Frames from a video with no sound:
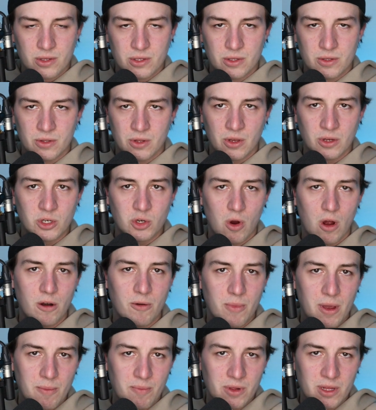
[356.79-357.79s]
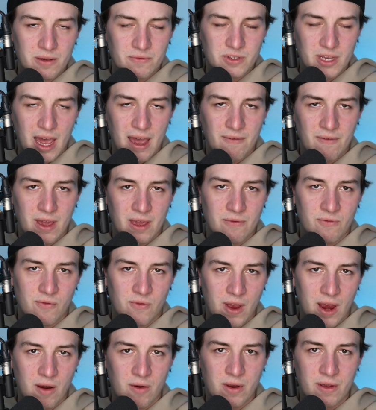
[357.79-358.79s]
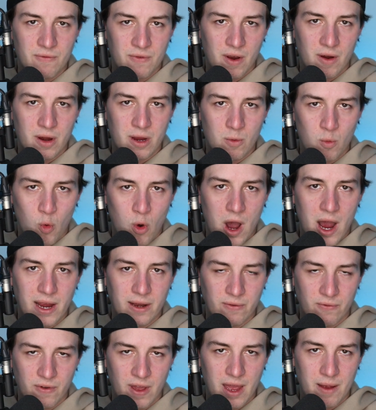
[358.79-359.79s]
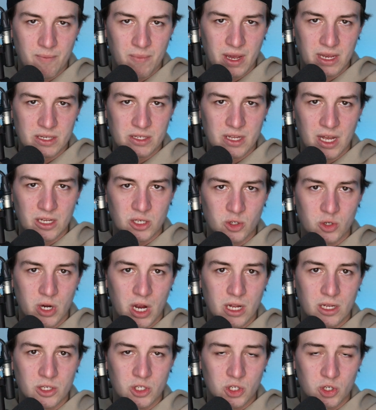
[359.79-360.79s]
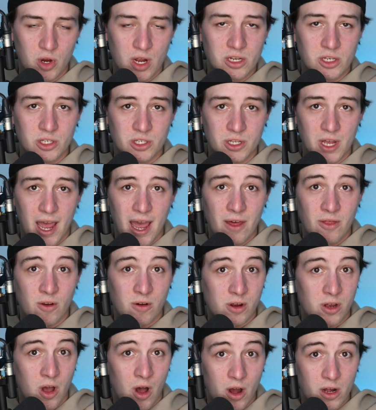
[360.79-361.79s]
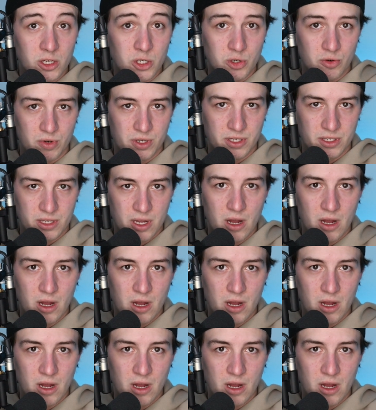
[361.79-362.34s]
the Toronto Maple Leafs have a very, very wide fan base that stretches to other countries,